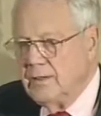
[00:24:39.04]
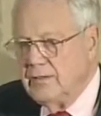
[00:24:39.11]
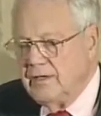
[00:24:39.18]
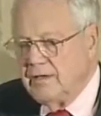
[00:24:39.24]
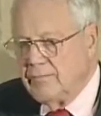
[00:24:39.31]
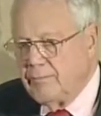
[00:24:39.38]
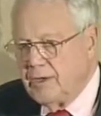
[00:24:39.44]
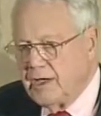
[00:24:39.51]

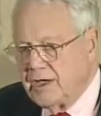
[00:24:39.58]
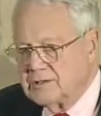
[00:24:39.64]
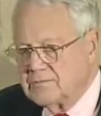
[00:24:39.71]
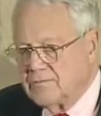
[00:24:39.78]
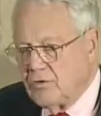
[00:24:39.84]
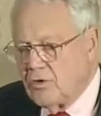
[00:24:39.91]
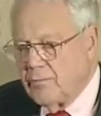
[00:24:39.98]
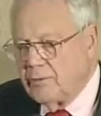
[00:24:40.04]
the FBI's
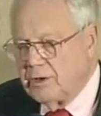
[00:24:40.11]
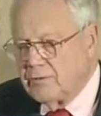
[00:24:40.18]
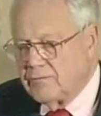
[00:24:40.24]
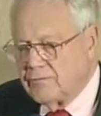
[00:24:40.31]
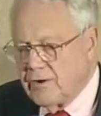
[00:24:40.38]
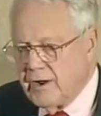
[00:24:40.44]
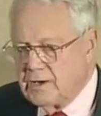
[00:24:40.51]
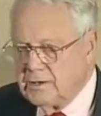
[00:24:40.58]
involvement in the
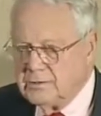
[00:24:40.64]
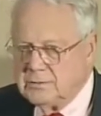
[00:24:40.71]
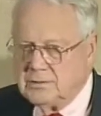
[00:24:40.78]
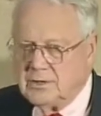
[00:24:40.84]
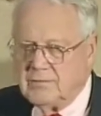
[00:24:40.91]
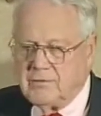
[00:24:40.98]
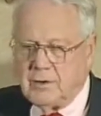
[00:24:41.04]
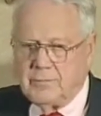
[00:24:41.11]
Franklin
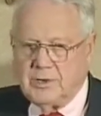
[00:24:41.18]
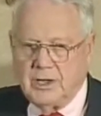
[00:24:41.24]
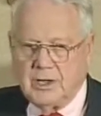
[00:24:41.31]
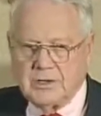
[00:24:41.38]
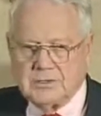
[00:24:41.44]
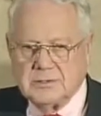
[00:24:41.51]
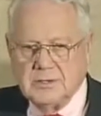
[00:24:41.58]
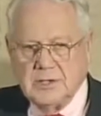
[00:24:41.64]
cover-up
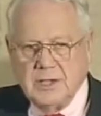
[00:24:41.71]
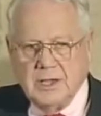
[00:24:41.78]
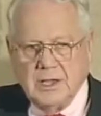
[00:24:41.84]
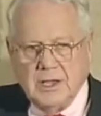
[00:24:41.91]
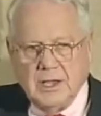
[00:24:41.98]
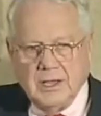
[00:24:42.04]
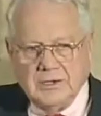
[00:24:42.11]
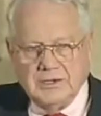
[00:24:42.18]
case.
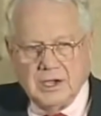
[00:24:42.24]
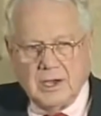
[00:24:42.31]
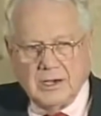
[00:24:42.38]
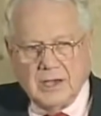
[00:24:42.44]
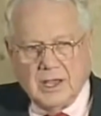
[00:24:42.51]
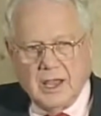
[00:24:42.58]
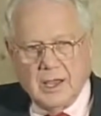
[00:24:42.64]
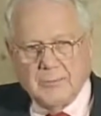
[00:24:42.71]
John
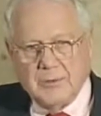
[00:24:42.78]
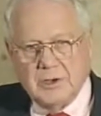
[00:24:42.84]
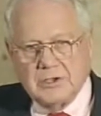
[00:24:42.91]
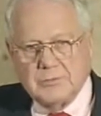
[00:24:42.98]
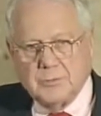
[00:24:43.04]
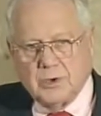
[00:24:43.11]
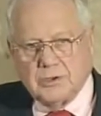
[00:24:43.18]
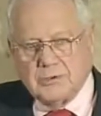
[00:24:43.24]
DeCamp, in
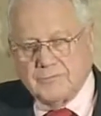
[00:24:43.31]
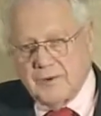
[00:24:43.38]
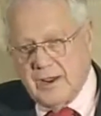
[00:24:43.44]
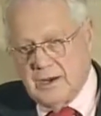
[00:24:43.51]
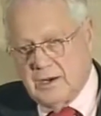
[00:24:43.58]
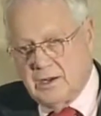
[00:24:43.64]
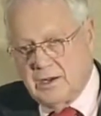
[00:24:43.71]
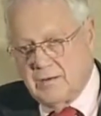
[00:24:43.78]
his book, The
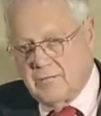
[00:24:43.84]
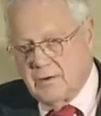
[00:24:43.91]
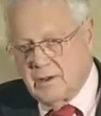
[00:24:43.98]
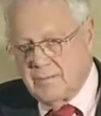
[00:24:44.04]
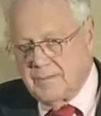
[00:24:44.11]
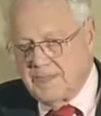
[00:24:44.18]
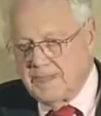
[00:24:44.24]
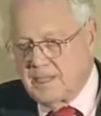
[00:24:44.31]
Franklin
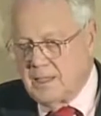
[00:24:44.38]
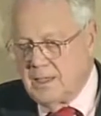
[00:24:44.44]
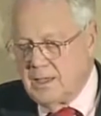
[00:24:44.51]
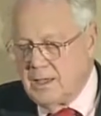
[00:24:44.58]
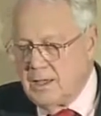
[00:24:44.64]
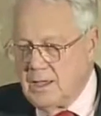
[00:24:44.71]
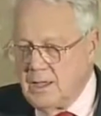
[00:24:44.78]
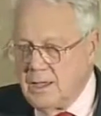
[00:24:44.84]
Cover-Up,
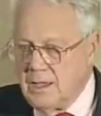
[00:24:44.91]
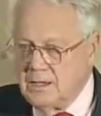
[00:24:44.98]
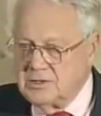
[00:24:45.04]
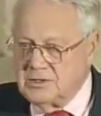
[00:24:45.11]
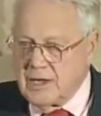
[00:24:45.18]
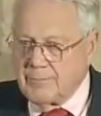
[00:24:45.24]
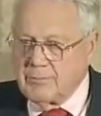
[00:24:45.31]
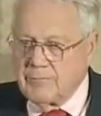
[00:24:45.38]

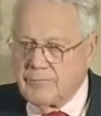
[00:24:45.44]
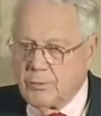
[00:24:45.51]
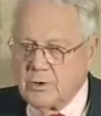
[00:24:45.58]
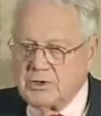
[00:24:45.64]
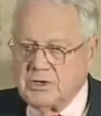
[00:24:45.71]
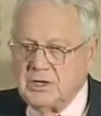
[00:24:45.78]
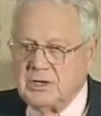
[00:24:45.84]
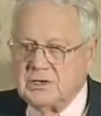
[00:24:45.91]
Chapter
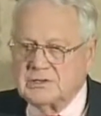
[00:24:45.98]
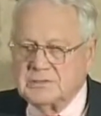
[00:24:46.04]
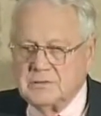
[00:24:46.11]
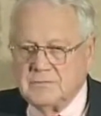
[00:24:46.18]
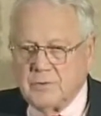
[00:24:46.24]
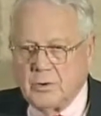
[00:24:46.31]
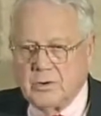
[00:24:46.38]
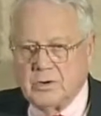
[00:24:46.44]
14 is
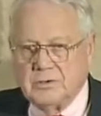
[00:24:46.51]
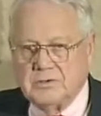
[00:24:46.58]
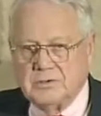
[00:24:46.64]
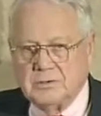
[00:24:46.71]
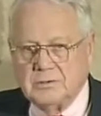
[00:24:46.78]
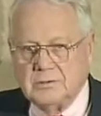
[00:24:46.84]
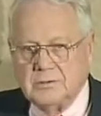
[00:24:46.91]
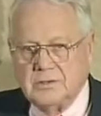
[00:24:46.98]
devoted
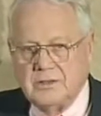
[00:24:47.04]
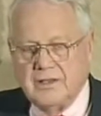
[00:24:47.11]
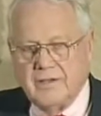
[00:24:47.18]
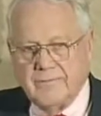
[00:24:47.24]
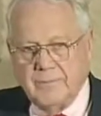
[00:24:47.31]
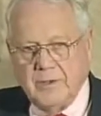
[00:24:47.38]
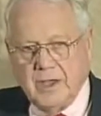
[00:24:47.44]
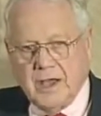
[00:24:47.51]
to the
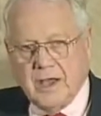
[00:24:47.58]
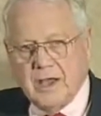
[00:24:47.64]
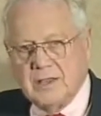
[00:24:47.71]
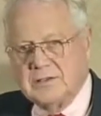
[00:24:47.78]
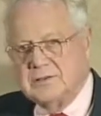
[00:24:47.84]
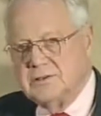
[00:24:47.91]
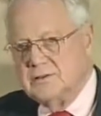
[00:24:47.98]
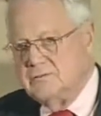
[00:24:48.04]

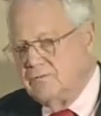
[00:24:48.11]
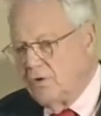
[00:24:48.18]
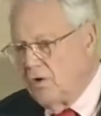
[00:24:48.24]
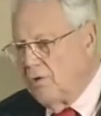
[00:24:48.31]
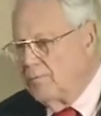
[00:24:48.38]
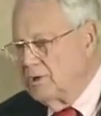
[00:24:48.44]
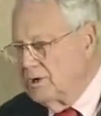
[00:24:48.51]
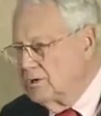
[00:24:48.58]
FBI's
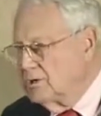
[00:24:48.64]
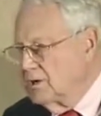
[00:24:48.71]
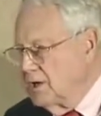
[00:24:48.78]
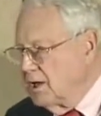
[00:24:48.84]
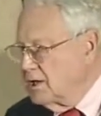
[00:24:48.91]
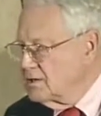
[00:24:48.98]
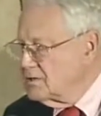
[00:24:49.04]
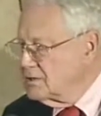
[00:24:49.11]
involvement in the
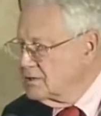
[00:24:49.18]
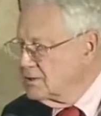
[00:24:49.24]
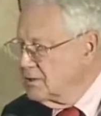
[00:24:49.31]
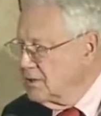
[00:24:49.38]
case.